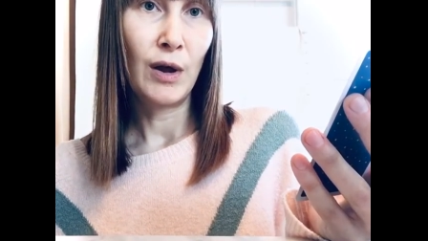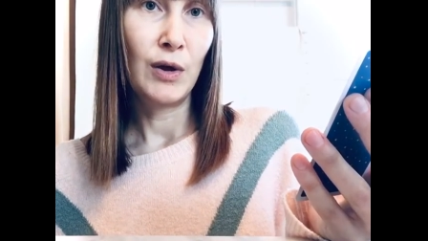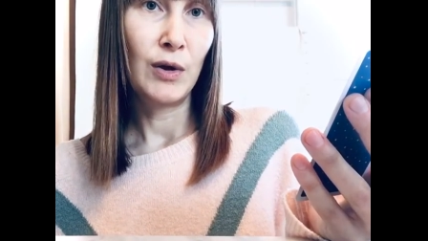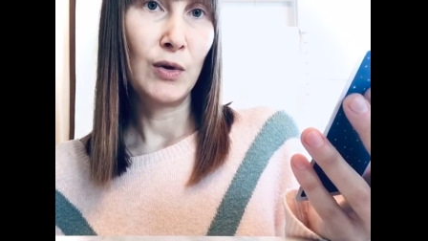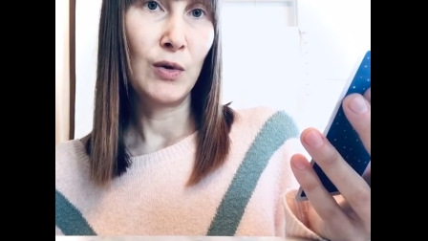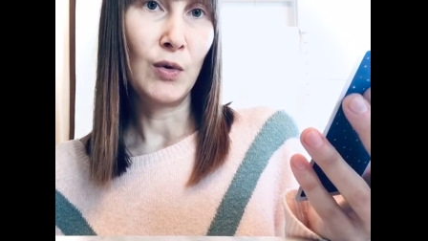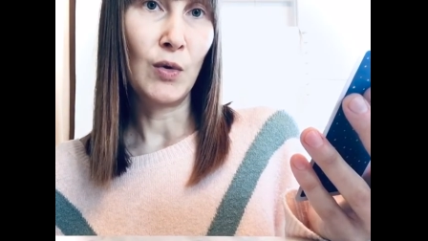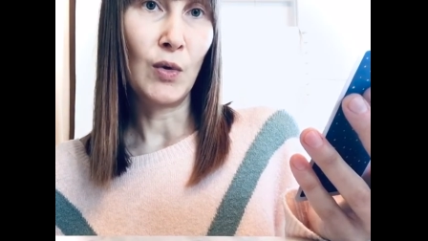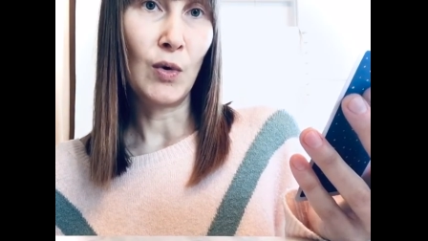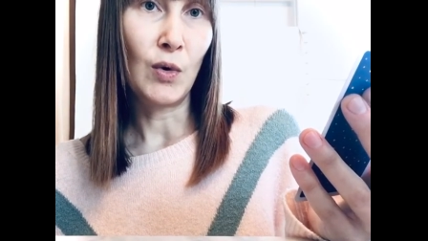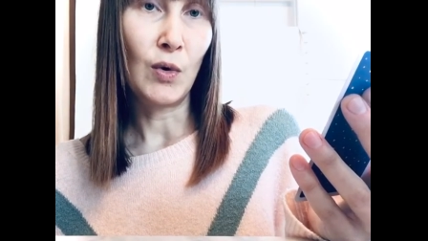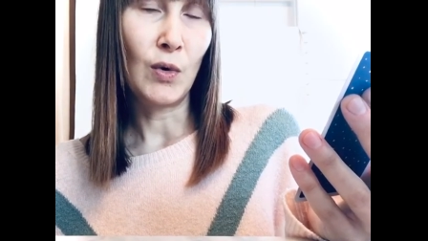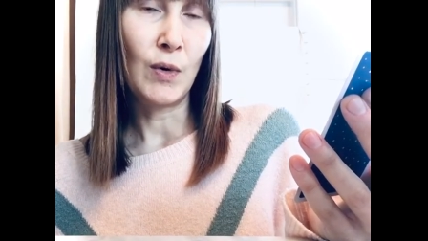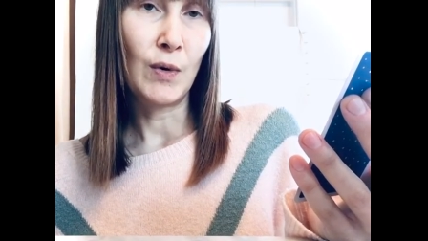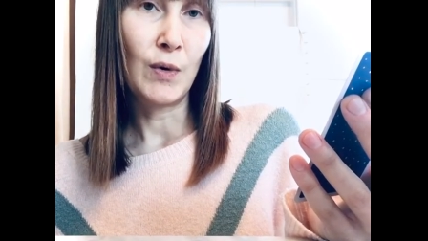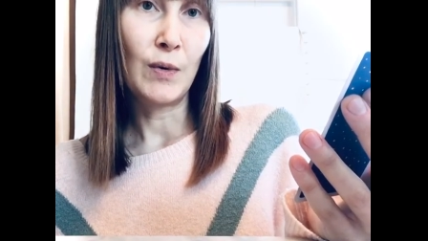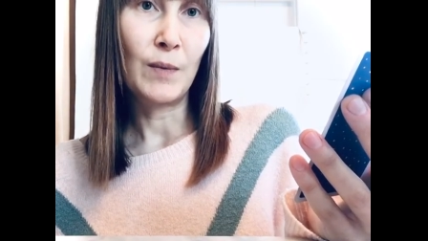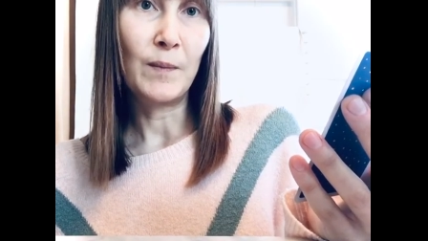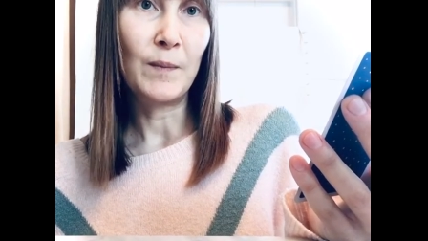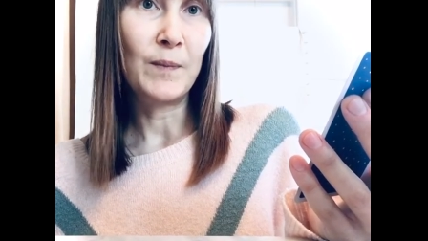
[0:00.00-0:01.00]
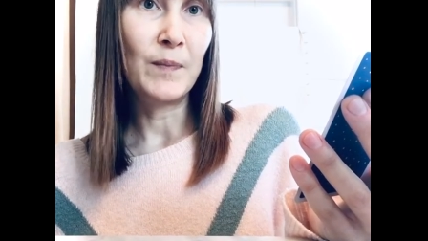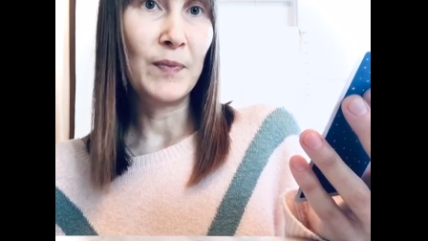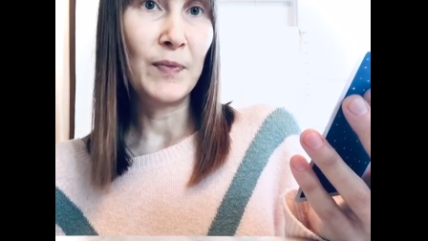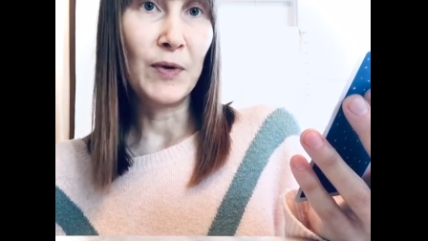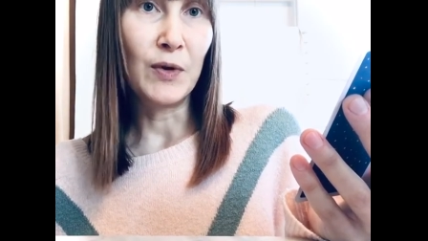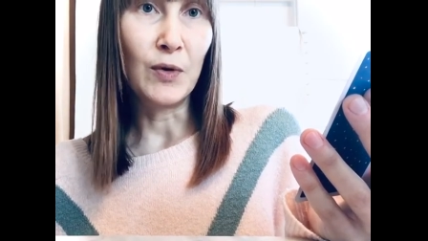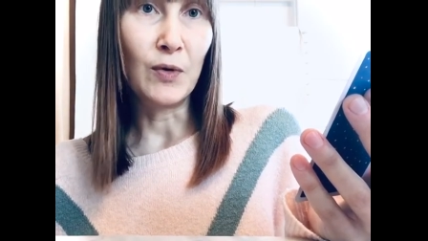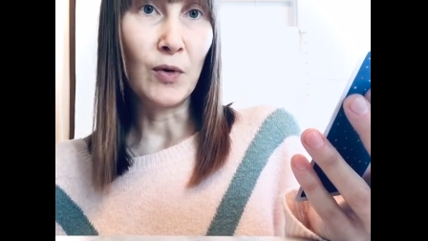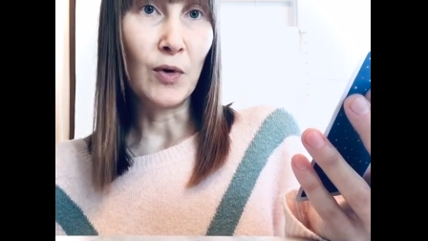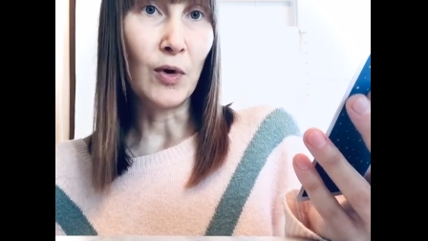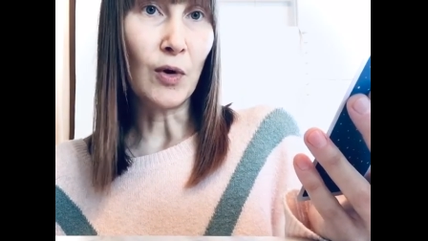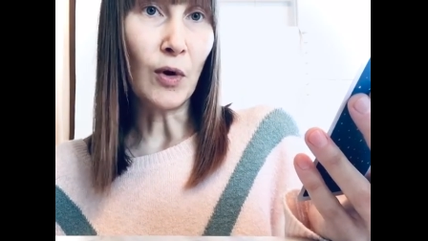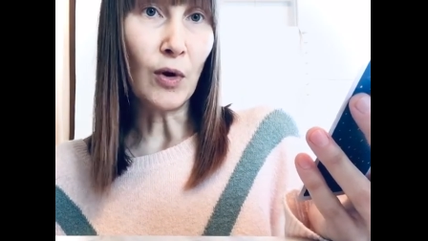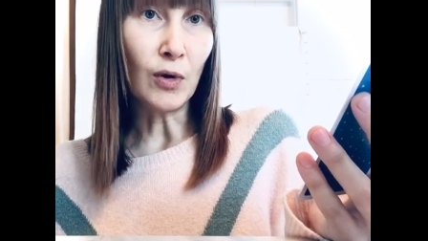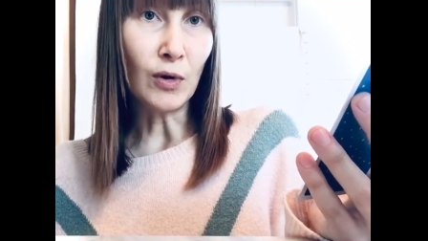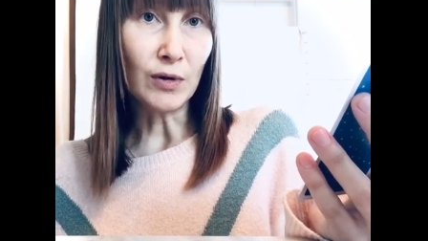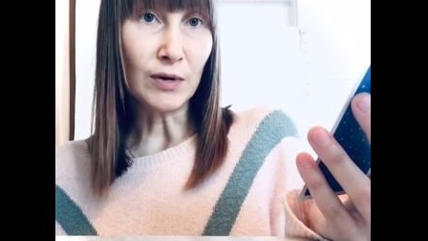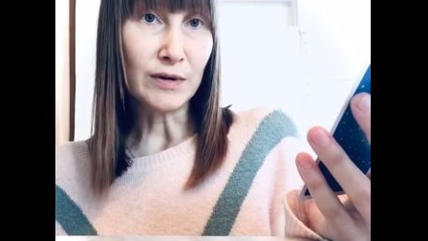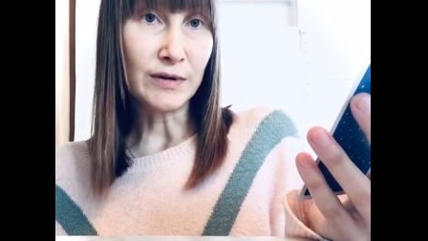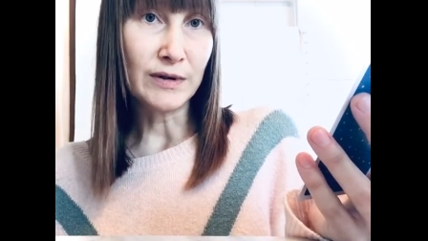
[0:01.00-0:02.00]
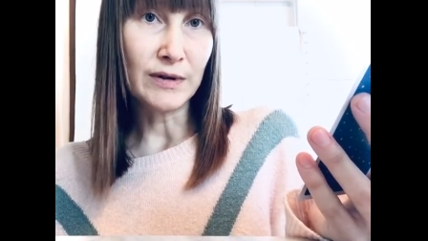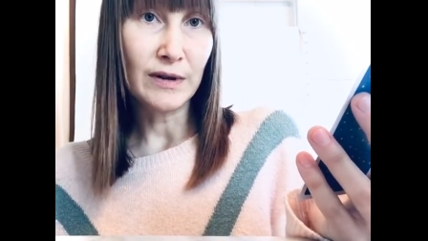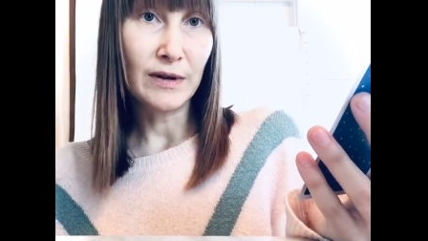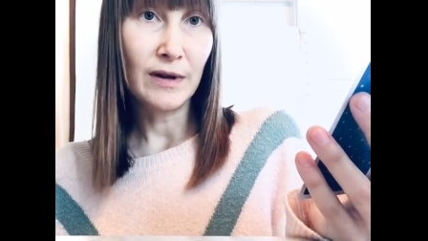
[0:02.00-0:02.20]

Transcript: your your God,